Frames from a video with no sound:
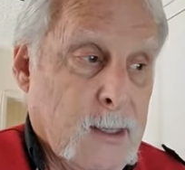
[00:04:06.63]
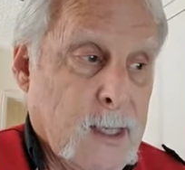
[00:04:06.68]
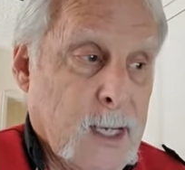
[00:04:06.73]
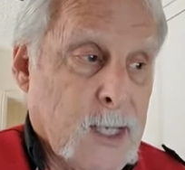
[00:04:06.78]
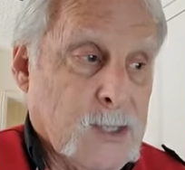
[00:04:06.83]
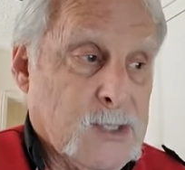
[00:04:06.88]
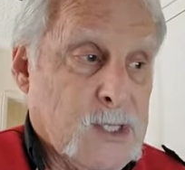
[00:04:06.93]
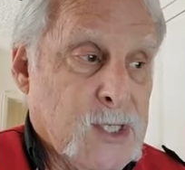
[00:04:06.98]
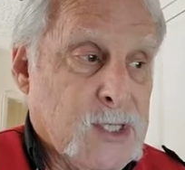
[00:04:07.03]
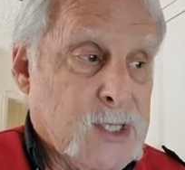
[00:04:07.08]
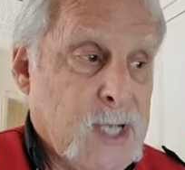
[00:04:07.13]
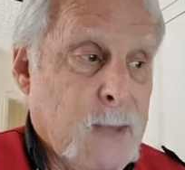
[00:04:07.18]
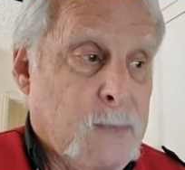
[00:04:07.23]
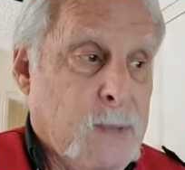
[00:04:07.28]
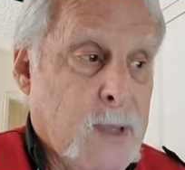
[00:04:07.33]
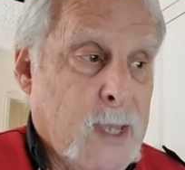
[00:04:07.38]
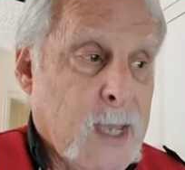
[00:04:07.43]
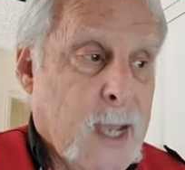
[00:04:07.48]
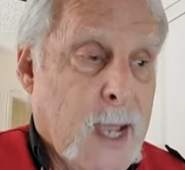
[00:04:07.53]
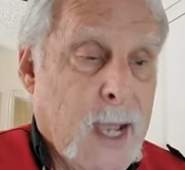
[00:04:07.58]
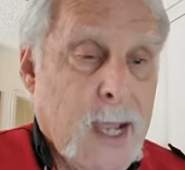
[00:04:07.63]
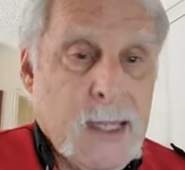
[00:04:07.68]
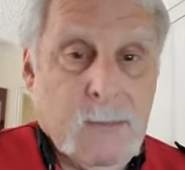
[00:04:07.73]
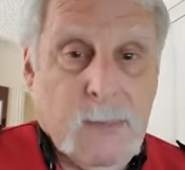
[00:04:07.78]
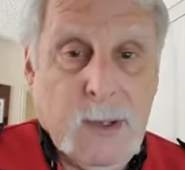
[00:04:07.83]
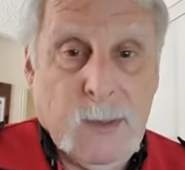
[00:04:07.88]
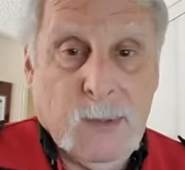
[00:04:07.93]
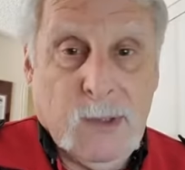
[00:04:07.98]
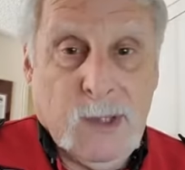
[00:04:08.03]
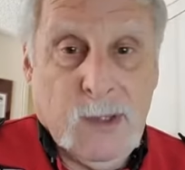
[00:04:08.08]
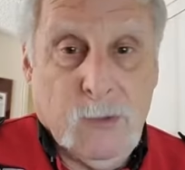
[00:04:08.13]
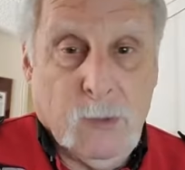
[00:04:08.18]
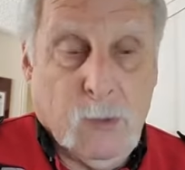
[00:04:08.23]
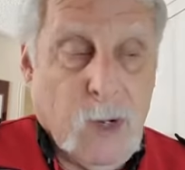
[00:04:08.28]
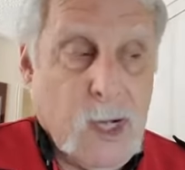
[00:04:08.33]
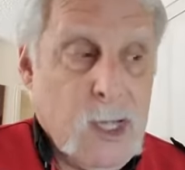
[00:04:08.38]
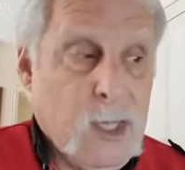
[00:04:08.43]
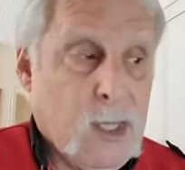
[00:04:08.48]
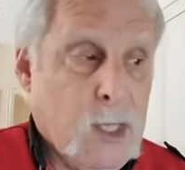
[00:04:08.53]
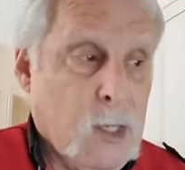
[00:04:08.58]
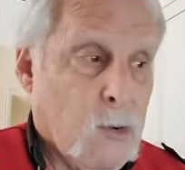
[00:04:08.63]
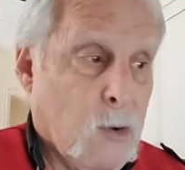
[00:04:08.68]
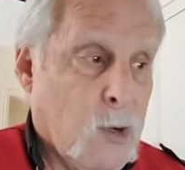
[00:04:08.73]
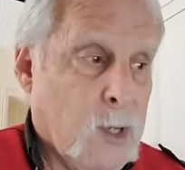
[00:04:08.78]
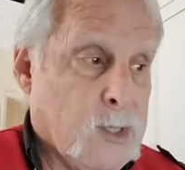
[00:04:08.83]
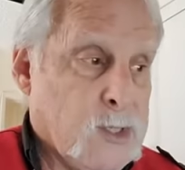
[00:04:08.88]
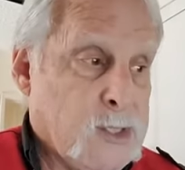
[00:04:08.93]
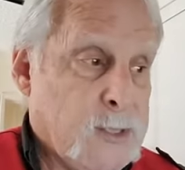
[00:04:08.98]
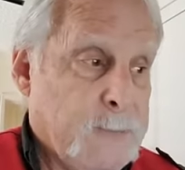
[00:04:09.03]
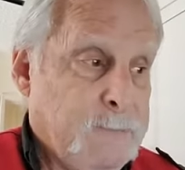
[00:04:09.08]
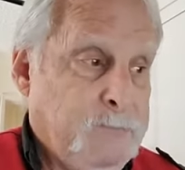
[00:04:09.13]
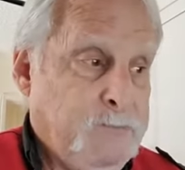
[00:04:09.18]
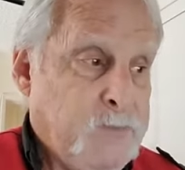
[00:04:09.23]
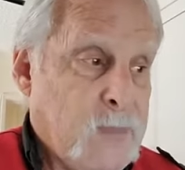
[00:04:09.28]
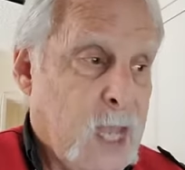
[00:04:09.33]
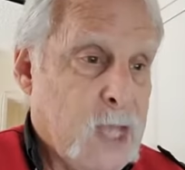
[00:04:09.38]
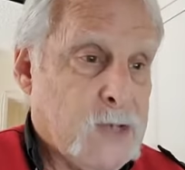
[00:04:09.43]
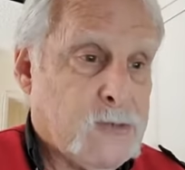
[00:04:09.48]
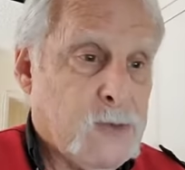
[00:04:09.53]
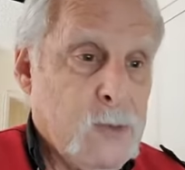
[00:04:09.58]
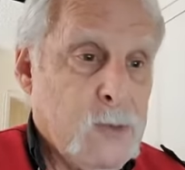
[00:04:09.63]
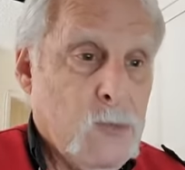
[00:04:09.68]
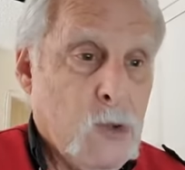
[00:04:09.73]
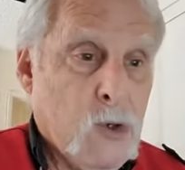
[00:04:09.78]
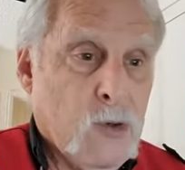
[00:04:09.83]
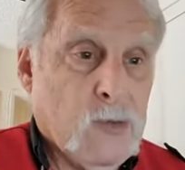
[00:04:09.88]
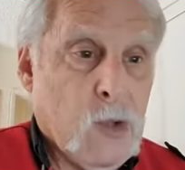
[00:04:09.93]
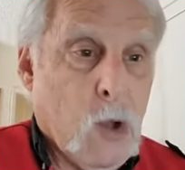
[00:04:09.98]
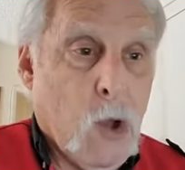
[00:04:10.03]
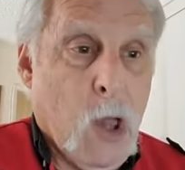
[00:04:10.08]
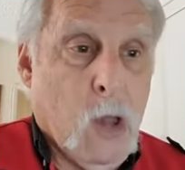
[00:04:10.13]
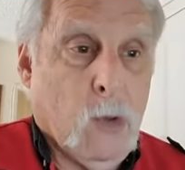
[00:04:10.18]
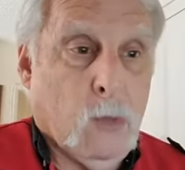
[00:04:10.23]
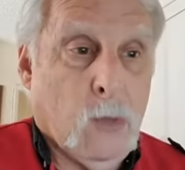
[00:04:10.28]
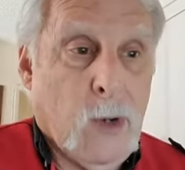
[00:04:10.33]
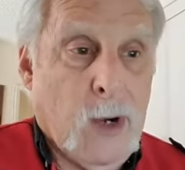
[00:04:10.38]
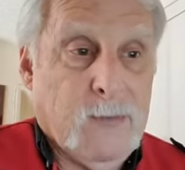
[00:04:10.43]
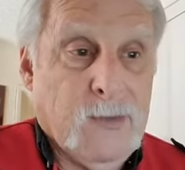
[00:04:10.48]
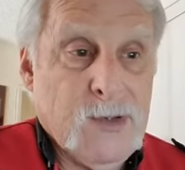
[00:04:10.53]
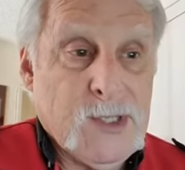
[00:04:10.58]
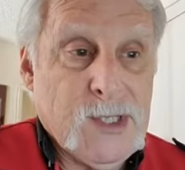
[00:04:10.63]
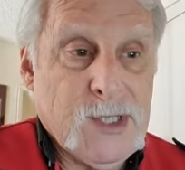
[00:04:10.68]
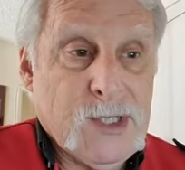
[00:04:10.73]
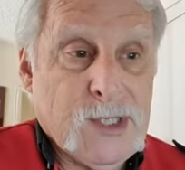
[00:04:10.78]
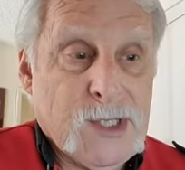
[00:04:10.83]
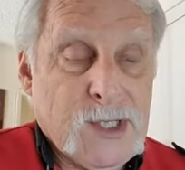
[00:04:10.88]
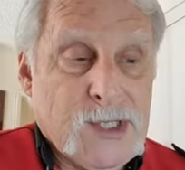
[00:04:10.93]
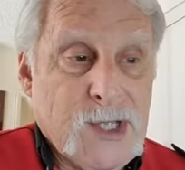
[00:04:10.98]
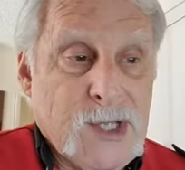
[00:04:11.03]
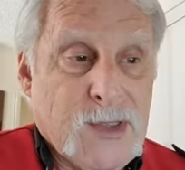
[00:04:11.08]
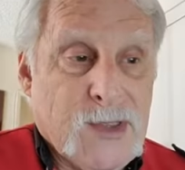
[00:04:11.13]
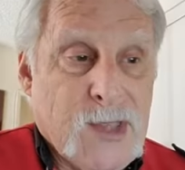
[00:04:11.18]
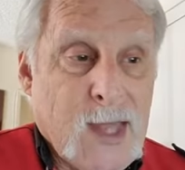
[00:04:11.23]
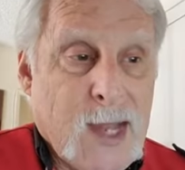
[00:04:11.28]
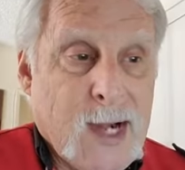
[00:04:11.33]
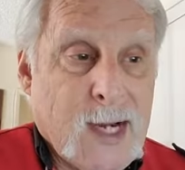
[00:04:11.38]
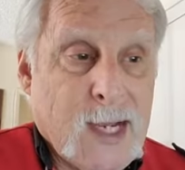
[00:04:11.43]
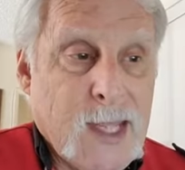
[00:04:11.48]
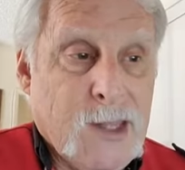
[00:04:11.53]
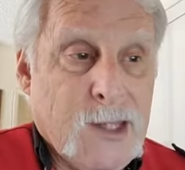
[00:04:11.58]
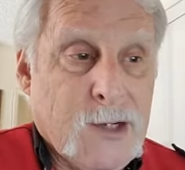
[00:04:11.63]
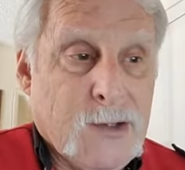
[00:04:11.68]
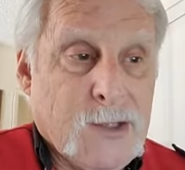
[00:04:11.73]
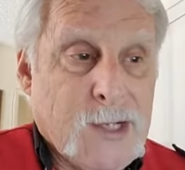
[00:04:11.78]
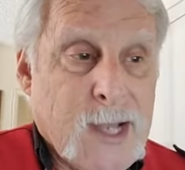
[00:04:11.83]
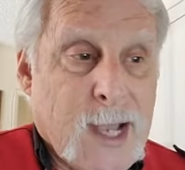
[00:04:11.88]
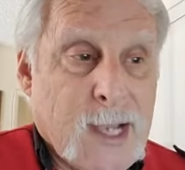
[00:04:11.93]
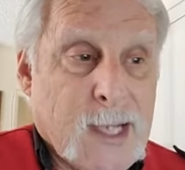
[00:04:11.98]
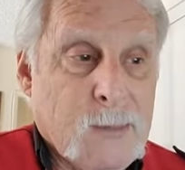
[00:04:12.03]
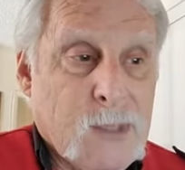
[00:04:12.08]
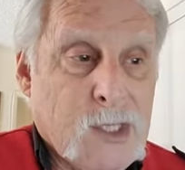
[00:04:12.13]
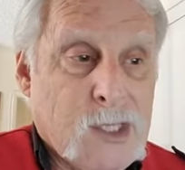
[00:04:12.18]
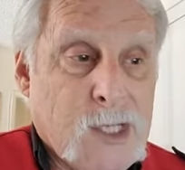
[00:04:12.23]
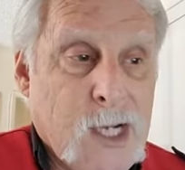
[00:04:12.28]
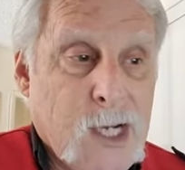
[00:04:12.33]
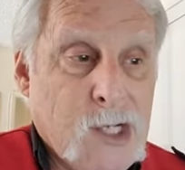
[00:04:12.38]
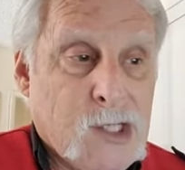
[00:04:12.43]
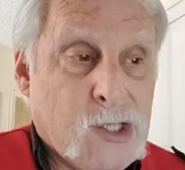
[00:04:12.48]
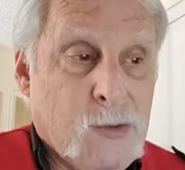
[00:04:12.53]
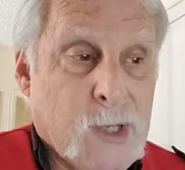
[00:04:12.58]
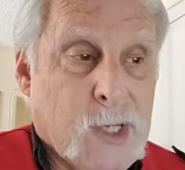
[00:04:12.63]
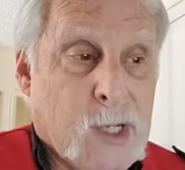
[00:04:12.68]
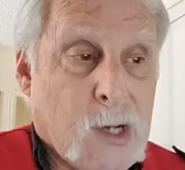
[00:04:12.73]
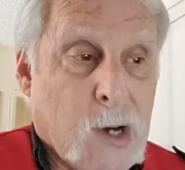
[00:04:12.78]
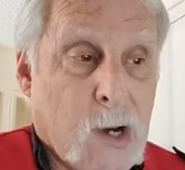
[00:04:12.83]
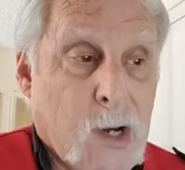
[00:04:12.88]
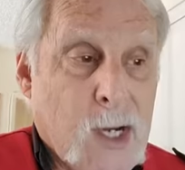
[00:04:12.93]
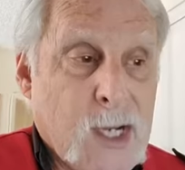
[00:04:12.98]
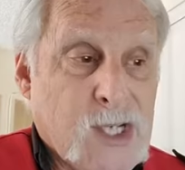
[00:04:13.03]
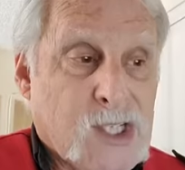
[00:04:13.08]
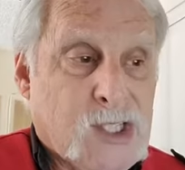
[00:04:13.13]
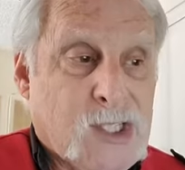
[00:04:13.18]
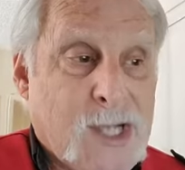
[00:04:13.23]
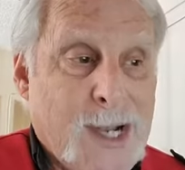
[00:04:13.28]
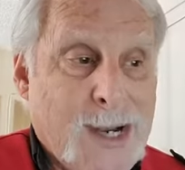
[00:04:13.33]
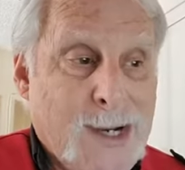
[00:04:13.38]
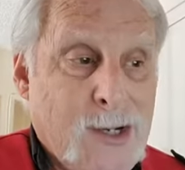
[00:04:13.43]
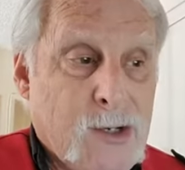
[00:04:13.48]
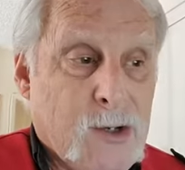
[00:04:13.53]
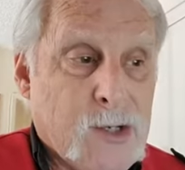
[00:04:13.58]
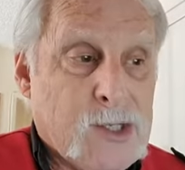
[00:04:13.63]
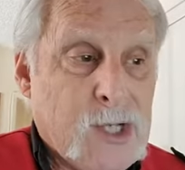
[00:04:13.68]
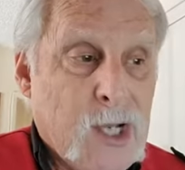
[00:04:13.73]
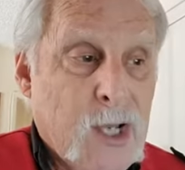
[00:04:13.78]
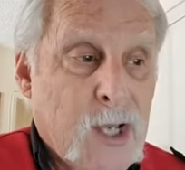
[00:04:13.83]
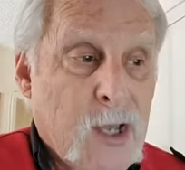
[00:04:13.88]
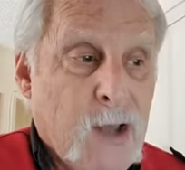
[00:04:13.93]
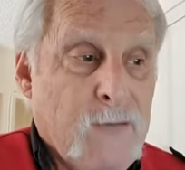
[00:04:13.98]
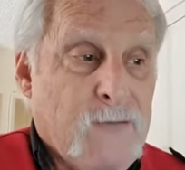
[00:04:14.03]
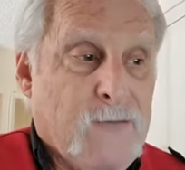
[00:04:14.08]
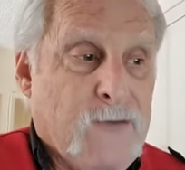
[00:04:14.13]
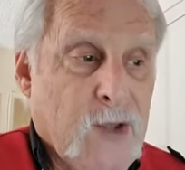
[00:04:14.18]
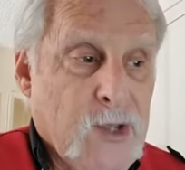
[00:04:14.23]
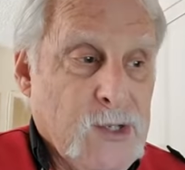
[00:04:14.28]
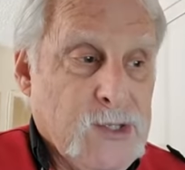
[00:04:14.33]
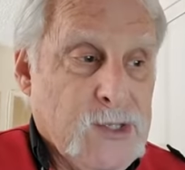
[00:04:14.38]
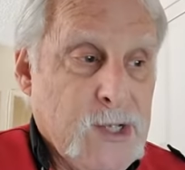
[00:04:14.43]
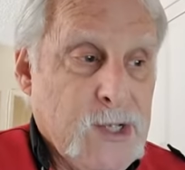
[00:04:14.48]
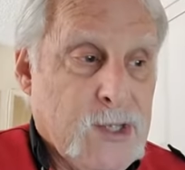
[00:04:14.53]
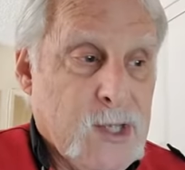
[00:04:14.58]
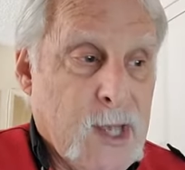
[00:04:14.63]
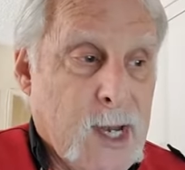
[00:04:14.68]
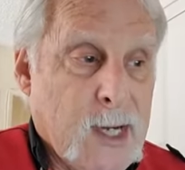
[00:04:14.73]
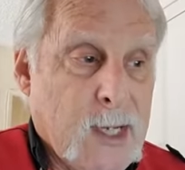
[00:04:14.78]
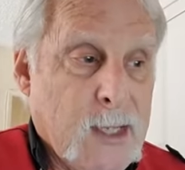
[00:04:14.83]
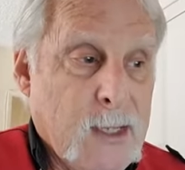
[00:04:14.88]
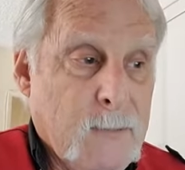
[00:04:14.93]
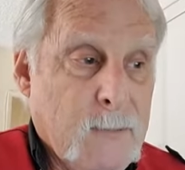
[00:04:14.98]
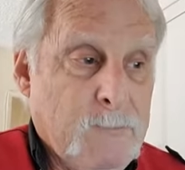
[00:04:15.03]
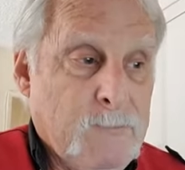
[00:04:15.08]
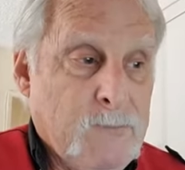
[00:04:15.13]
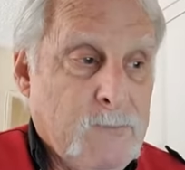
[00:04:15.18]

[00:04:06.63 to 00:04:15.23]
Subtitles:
Now, since API, the people that rate the oils, has removed all references to synthetic in their documentation regarding standards, full synthetic